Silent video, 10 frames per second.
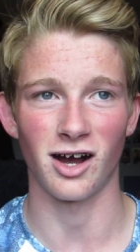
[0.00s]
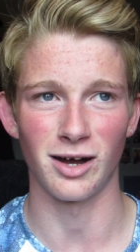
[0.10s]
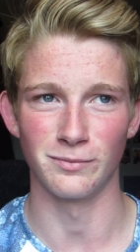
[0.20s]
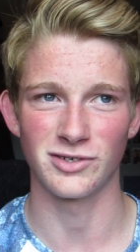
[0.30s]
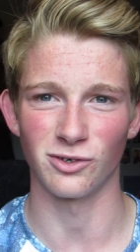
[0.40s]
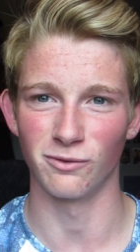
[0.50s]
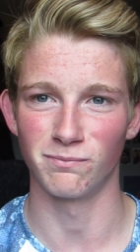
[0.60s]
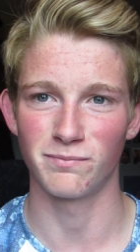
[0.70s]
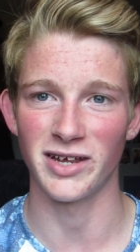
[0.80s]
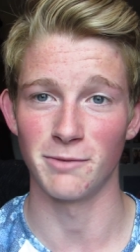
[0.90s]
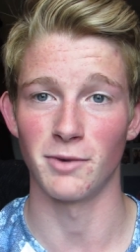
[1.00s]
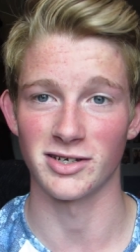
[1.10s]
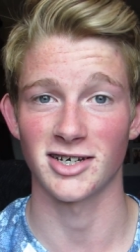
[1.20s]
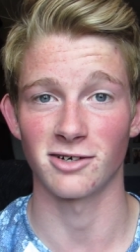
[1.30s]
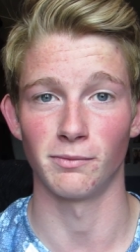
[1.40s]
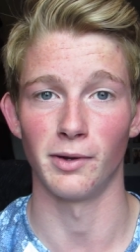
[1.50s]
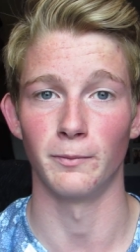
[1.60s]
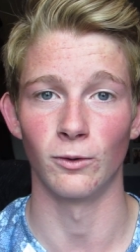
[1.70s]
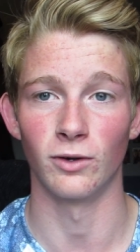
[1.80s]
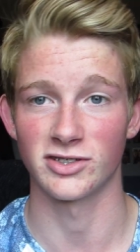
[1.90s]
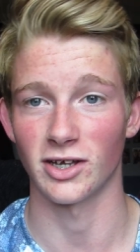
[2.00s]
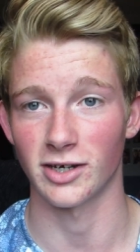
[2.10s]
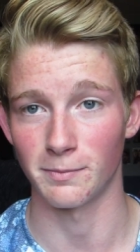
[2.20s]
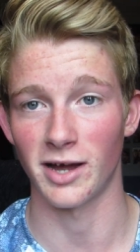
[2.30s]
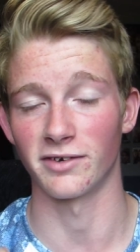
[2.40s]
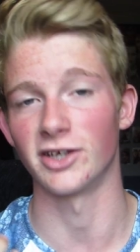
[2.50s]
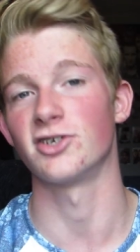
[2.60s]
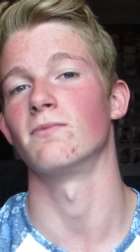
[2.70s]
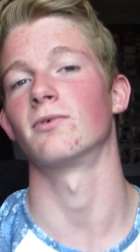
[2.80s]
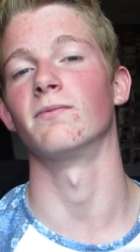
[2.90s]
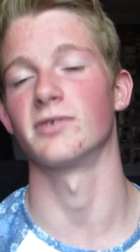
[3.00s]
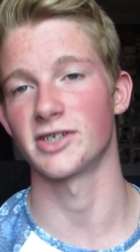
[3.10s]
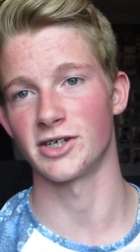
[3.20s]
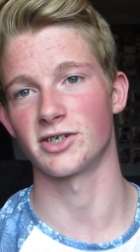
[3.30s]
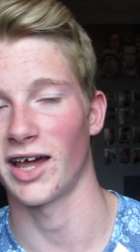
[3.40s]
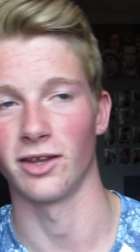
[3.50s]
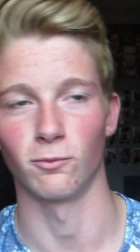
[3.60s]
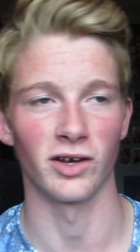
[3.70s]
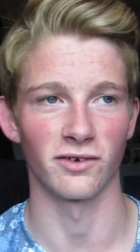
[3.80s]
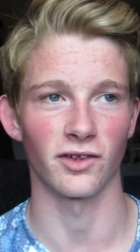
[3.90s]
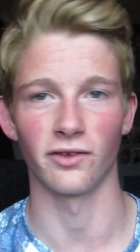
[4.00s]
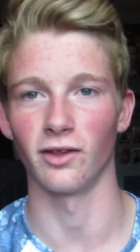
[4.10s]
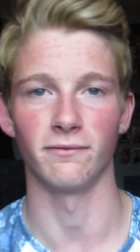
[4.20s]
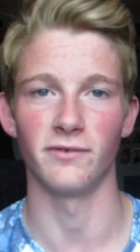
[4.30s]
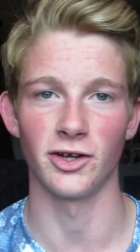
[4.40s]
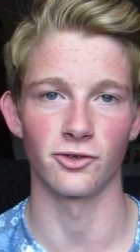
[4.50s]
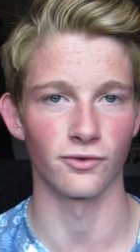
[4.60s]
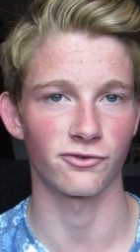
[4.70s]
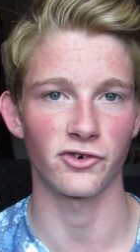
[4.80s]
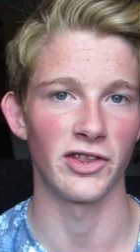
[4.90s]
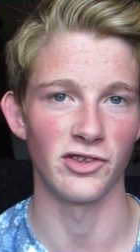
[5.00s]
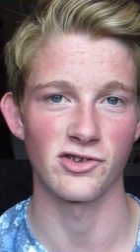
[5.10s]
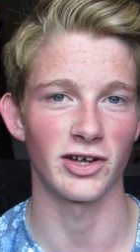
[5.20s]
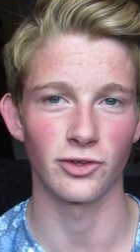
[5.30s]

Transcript: I'm sort of being myself a bit more it's like I'm having a general conversation and then when I've done like videos with friends I